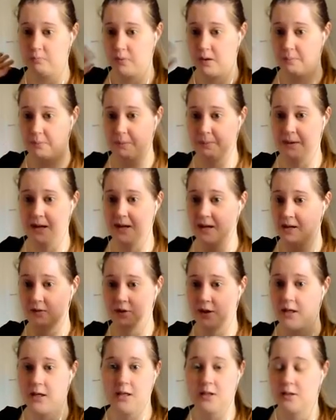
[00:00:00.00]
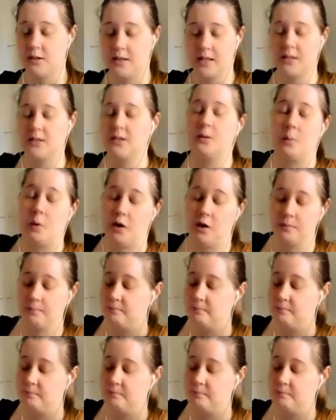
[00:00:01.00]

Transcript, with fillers: blah, blah, blah, ingredients. That's the word.